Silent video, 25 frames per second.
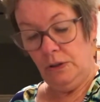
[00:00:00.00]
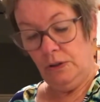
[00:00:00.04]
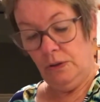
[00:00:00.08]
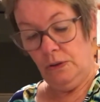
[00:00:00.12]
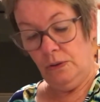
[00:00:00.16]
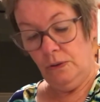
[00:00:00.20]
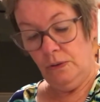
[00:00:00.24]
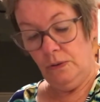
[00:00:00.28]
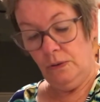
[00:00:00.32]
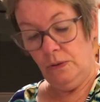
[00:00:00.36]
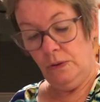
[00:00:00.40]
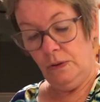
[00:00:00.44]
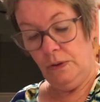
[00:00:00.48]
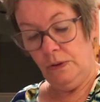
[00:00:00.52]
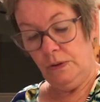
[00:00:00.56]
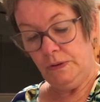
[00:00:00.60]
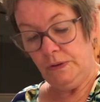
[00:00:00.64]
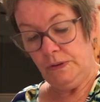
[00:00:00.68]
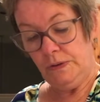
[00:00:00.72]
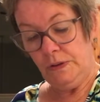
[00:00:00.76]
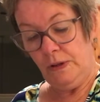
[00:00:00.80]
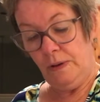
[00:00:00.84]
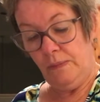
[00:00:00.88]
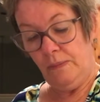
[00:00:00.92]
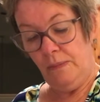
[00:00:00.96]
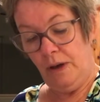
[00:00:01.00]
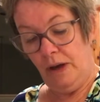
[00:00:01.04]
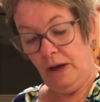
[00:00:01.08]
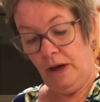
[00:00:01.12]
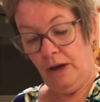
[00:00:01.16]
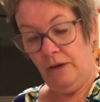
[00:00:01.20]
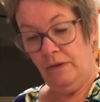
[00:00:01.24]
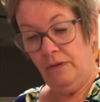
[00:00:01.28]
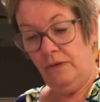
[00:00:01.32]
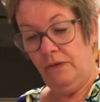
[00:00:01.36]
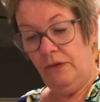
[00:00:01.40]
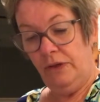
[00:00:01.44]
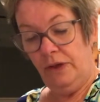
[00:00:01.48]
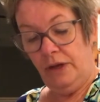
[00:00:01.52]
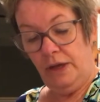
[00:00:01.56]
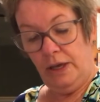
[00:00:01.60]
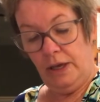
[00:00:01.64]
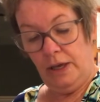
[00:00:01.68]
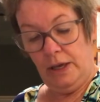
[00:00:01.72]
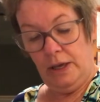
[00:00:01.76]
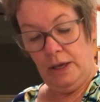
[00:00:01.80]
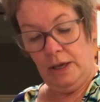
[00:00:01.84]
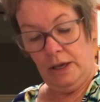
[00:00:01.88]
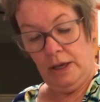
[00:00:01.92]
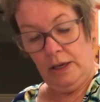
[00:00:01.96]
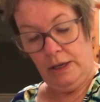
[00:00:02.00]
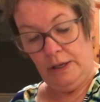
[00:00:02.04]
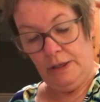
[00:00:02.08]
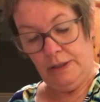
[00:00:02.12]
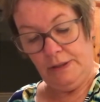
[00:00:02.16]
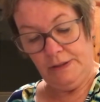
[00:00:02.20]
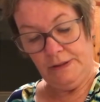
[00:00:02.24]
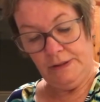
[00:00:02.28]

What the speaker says: do some of the